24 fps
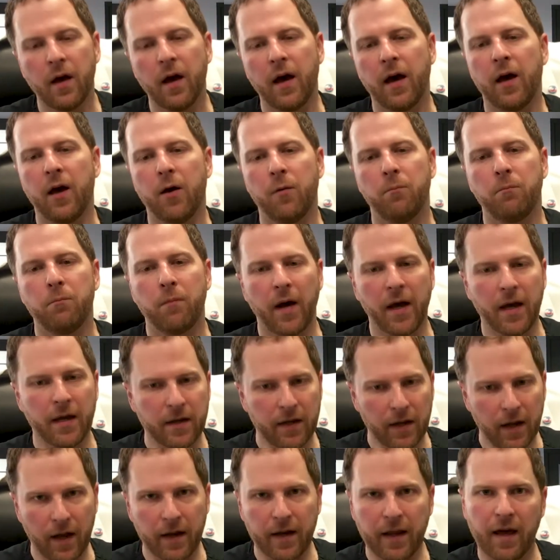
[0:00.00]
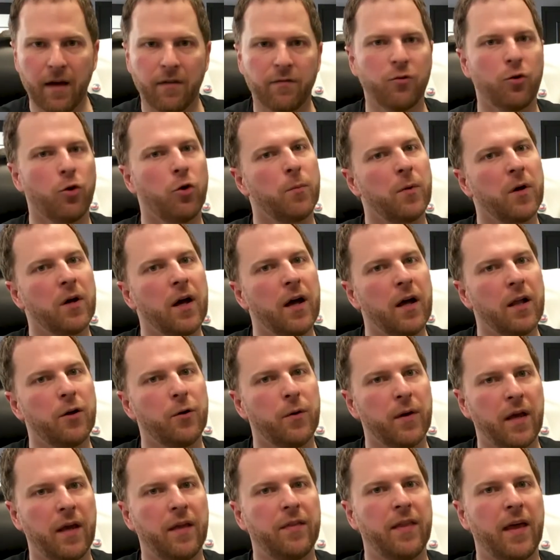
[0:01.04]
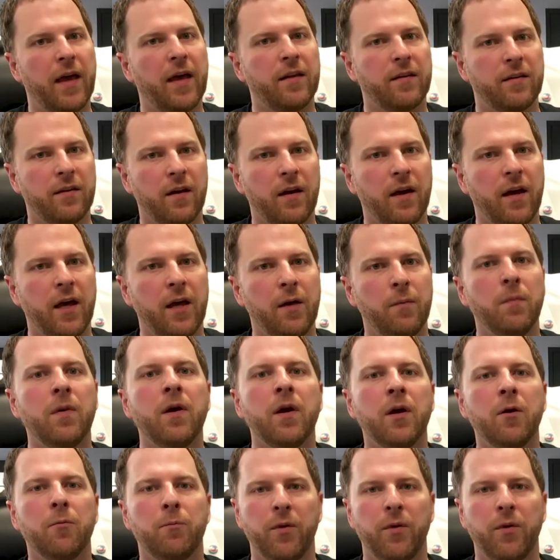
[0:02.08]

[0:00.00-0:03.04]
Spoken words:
Might not have normal coloring at that time,